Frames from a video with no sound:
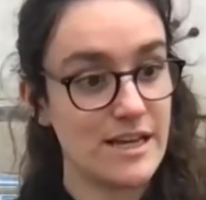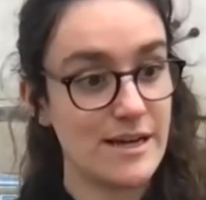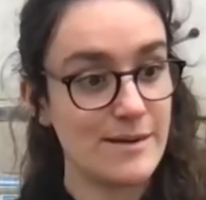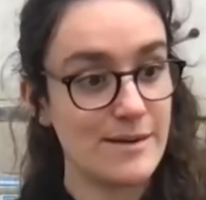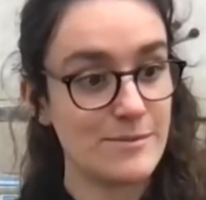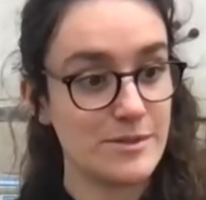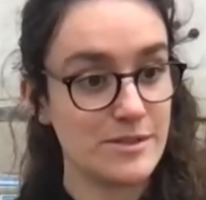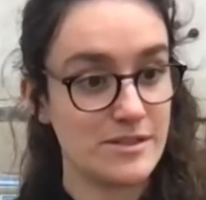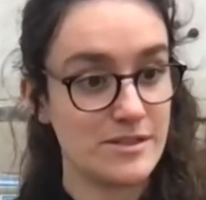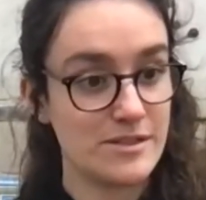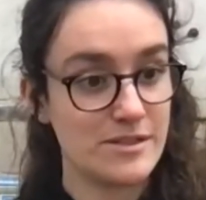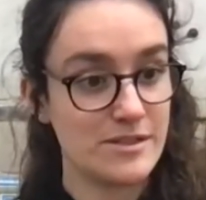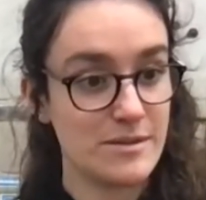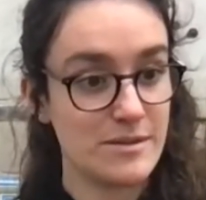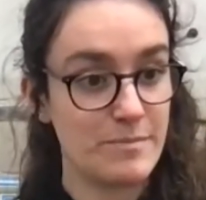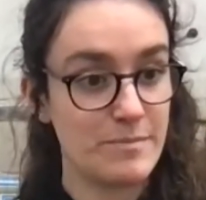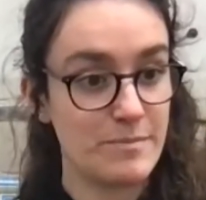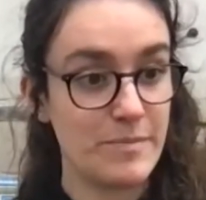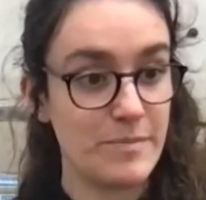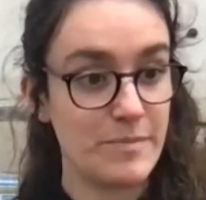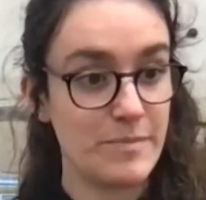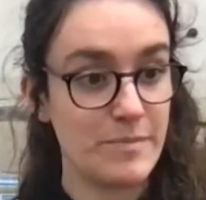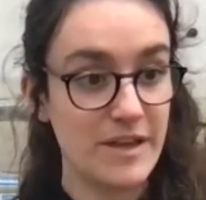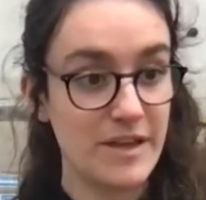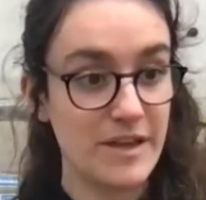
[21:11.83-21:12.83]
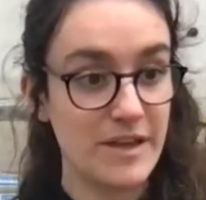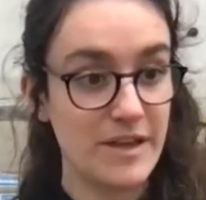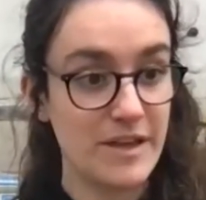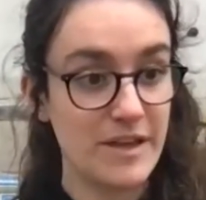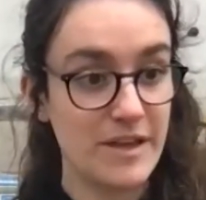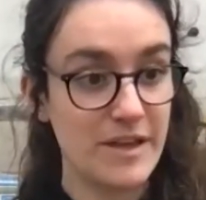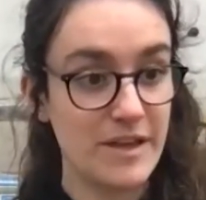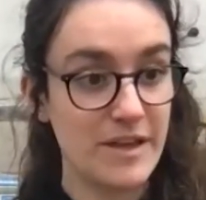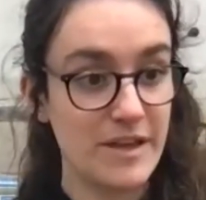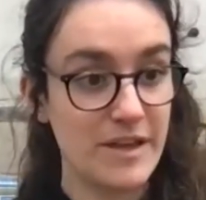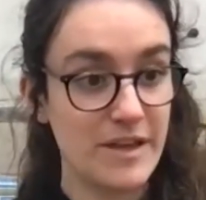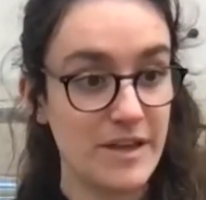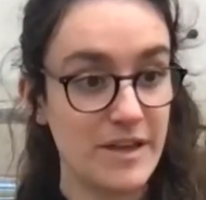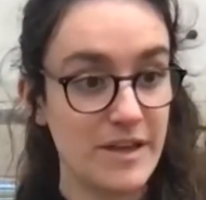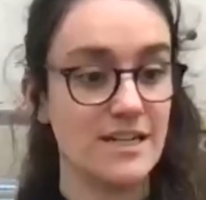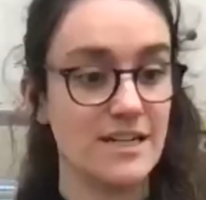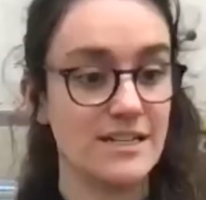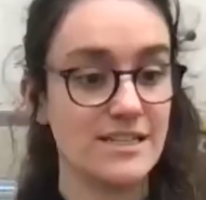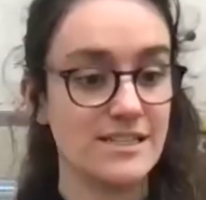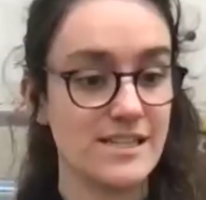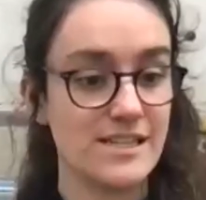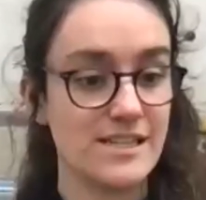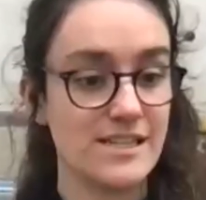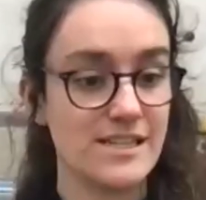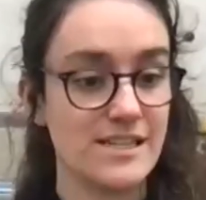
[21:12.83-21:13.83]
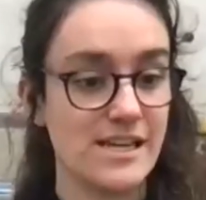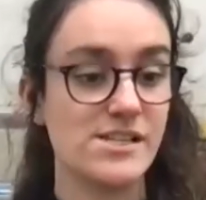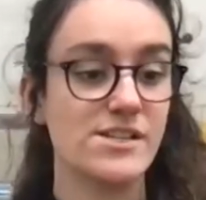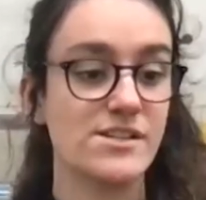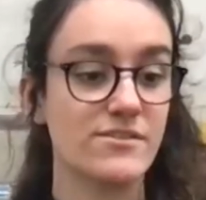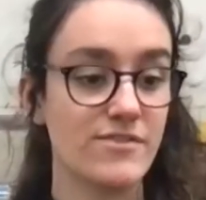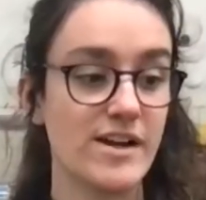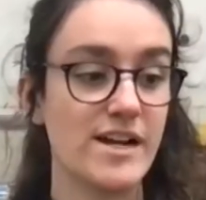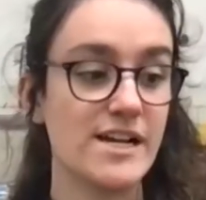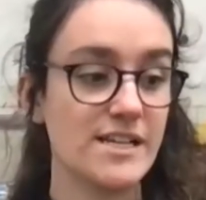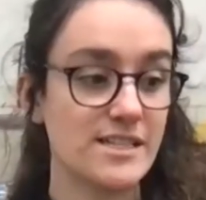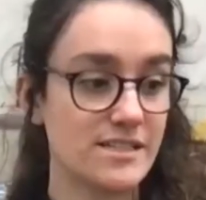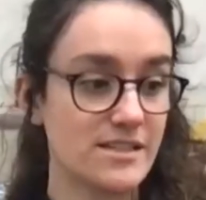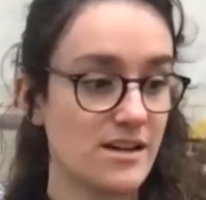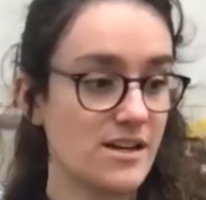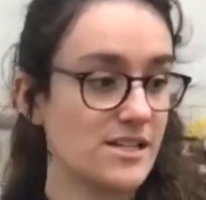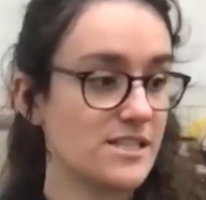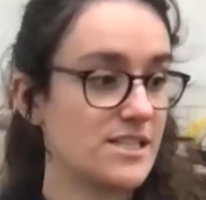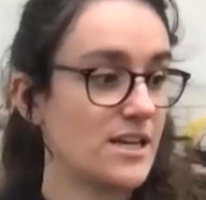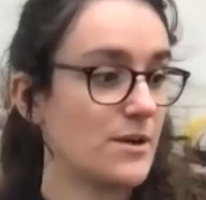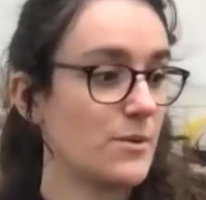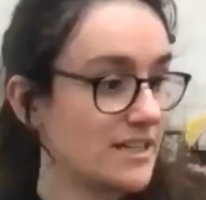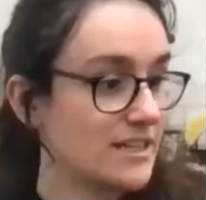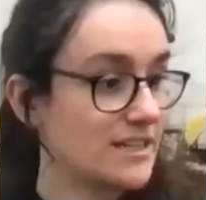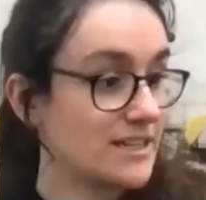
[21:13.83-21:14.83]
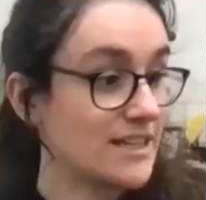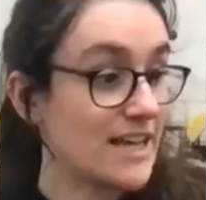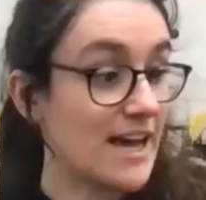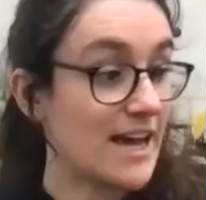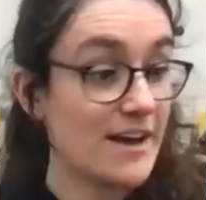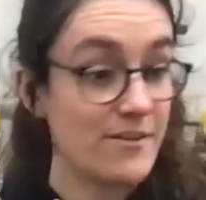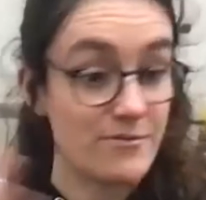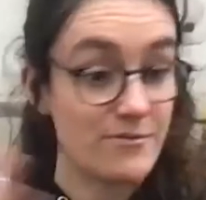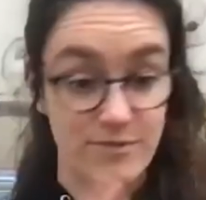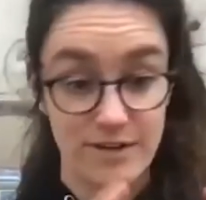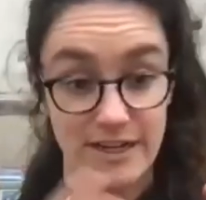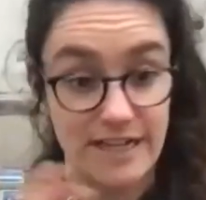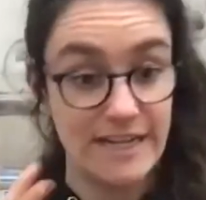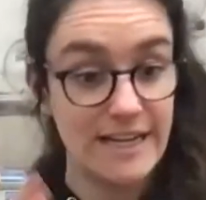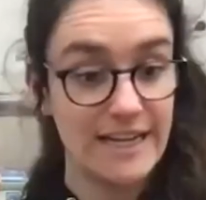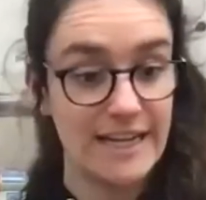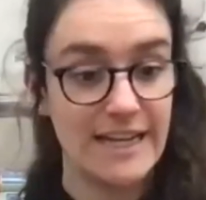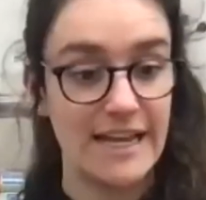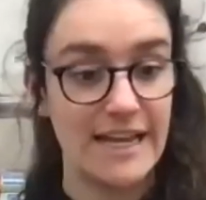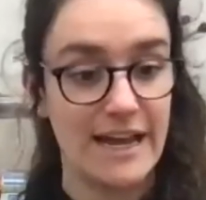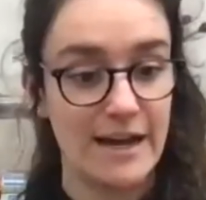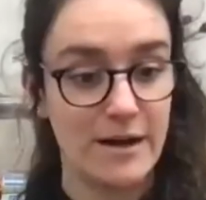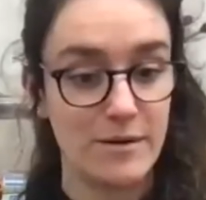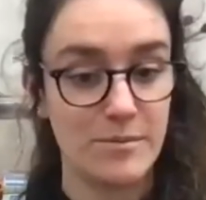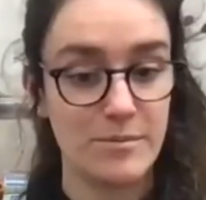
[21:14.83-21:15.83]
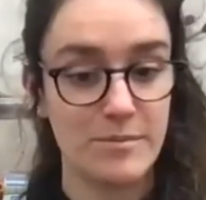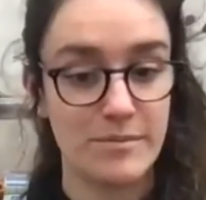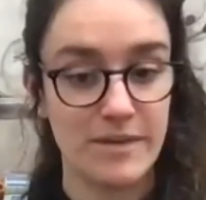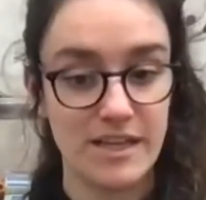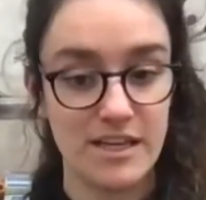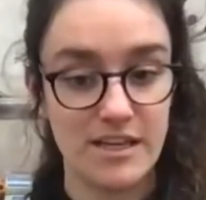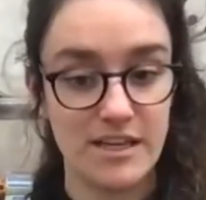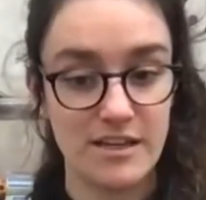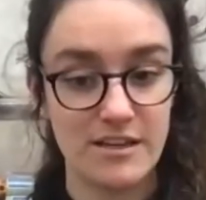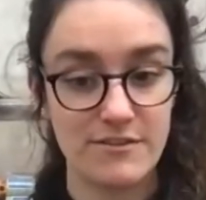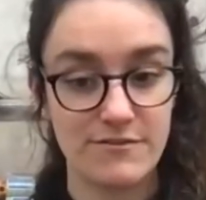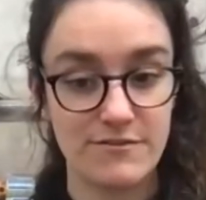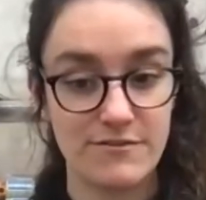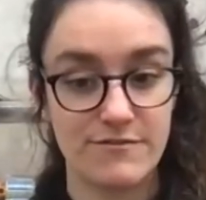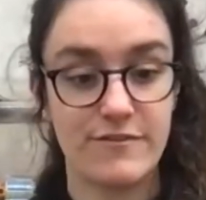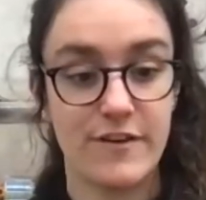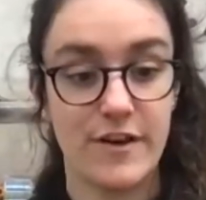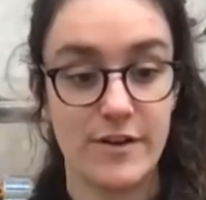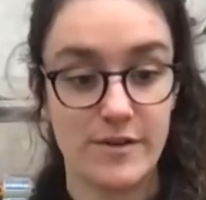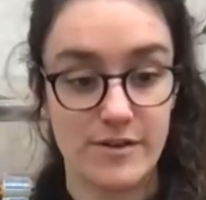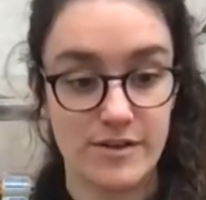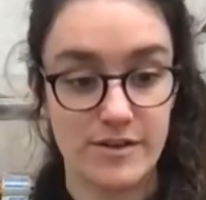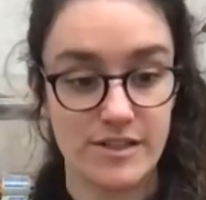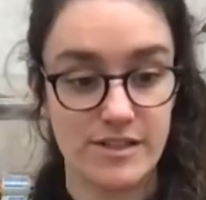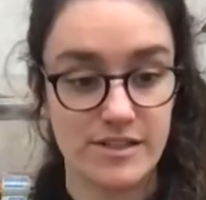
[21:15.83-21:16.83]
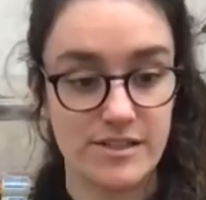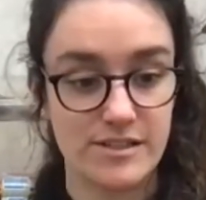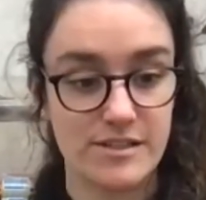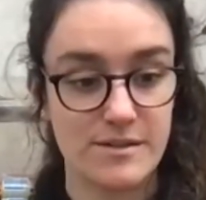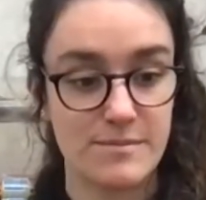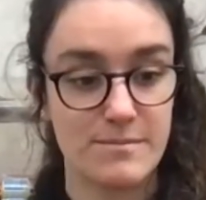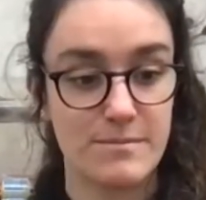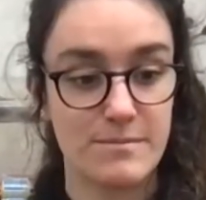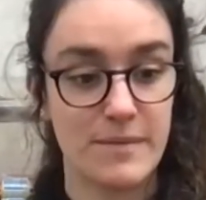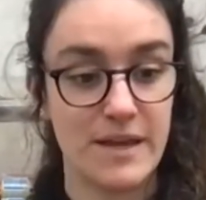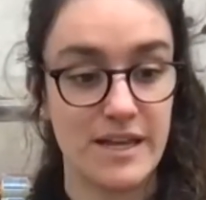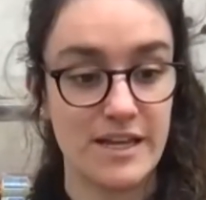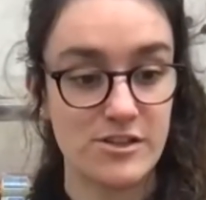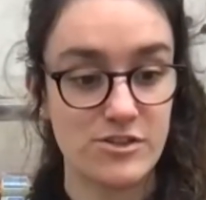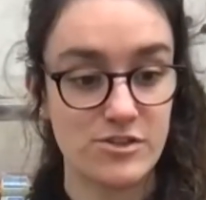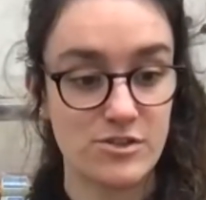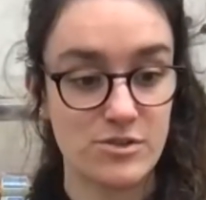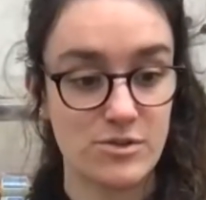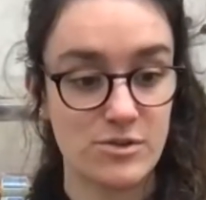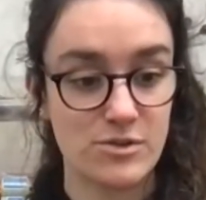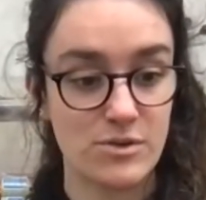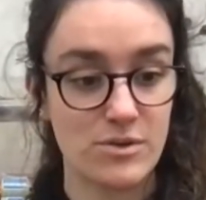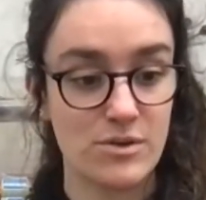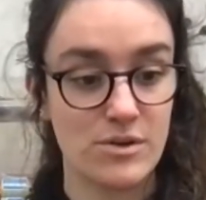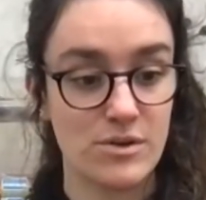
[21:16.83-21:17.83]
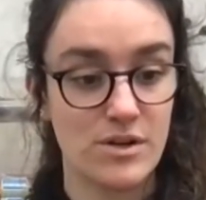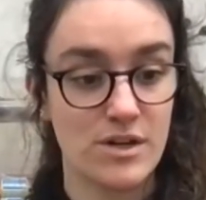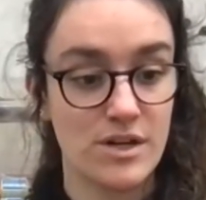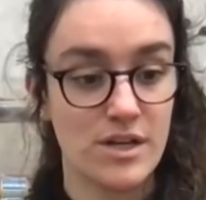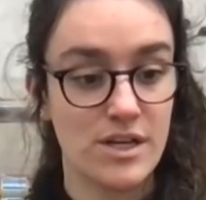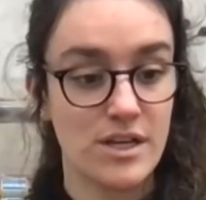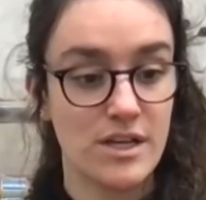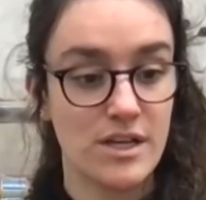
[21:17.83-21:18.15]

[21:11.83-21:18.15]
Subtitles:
a big realization, a very exciting one. I think that really helped me focus and make sure